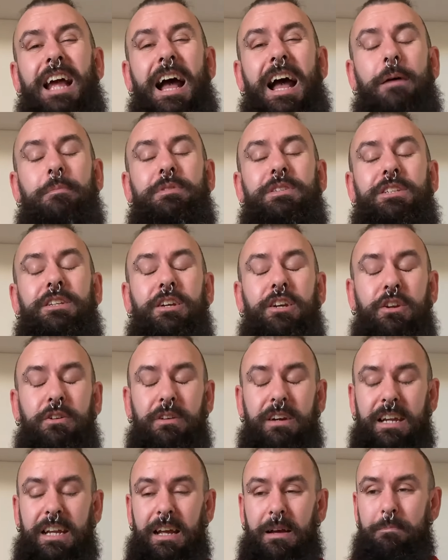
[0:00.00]

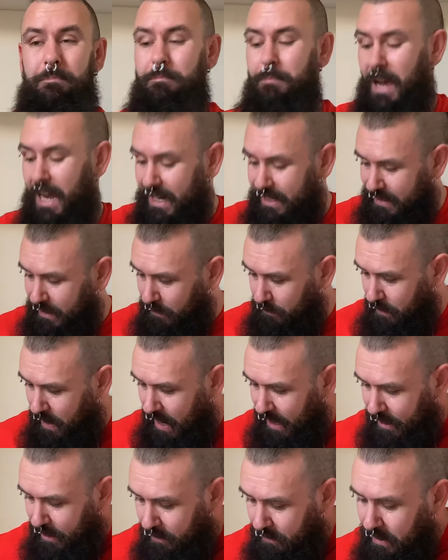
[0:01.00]
absolutely amazing
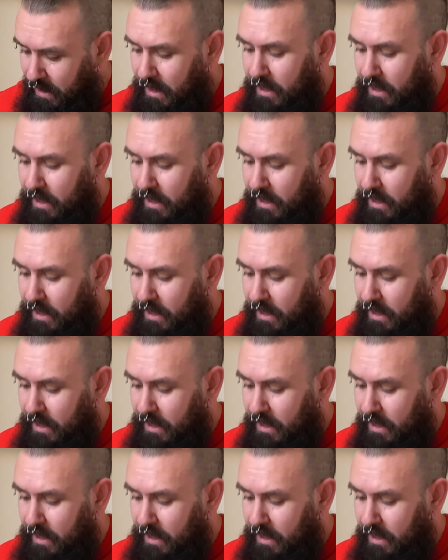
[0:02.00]
value.